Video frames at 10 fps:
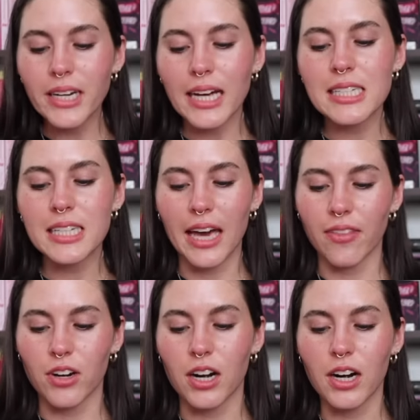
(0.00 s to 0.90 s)
night
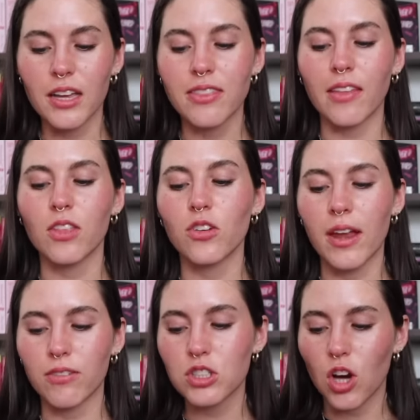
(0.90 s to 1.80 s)
together that they'll
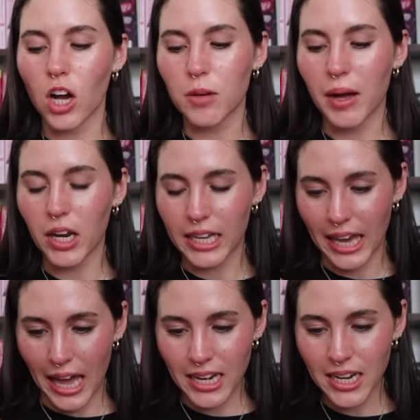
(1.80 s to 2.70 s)
never talk about
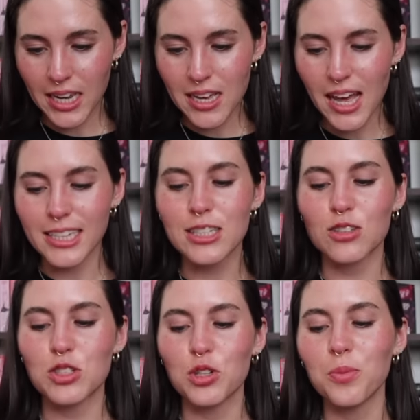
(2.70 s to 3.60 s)
again
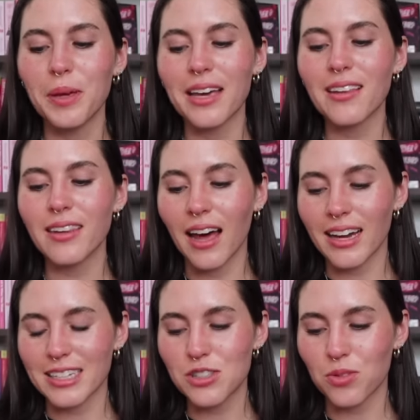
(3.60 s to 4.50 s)
until two pink
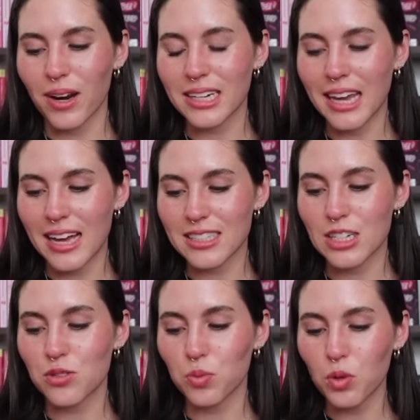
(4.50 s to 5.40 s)
lines threaten
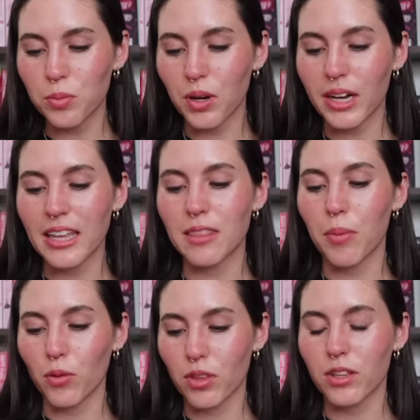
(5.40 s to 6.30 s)
Cassidy's rulebook and
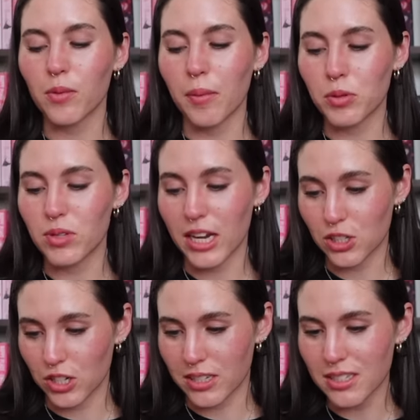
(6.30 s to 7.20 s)
both of their
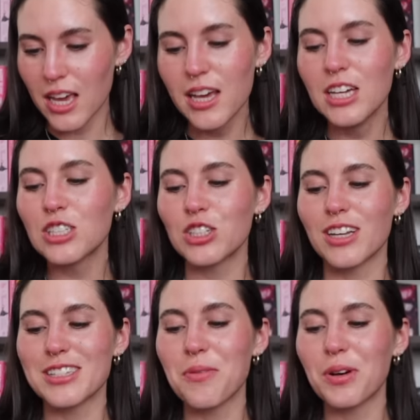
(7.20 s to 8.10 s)
reputations. She
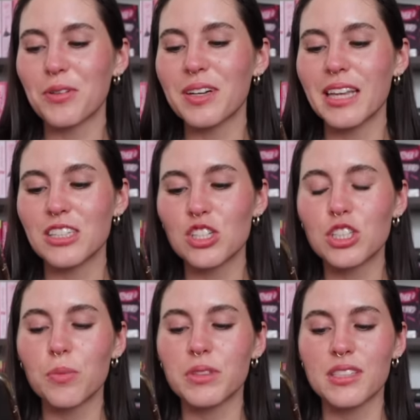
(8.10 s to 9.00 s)
doesn't want a
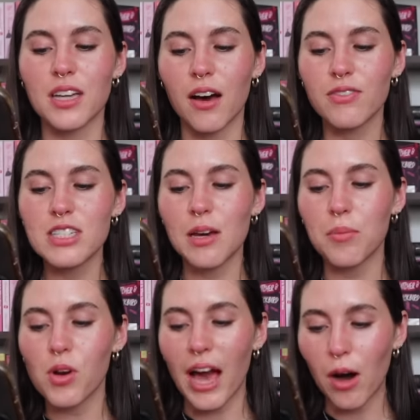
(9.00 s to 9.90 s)
relationship with the tough and
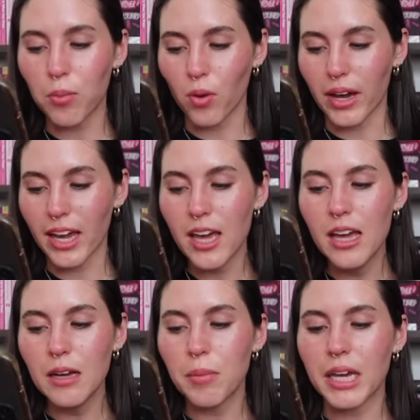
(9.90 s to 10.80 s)
tumble cowboy,
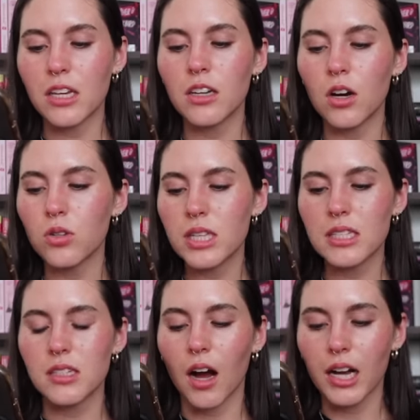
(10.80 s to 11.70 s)
but he knows
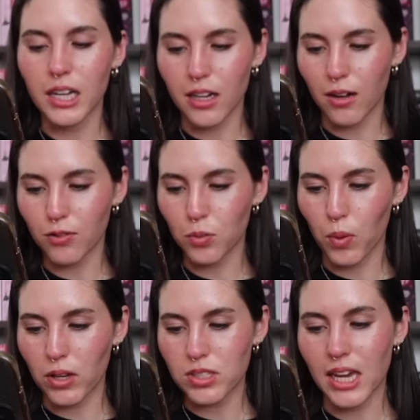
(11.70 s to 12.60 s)
he's not good enough for
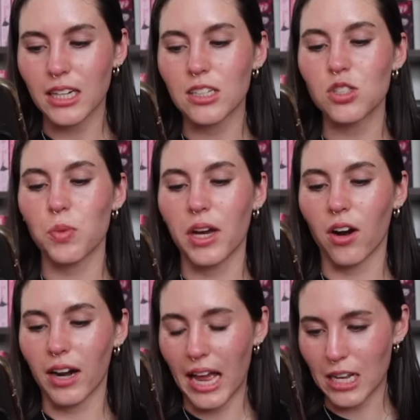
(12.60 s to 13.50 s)
Wells Canyon
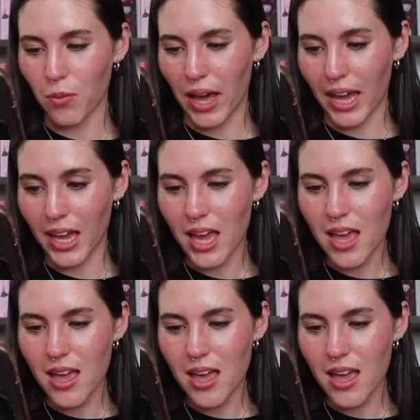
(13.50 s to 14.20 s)
sweetheart anyway.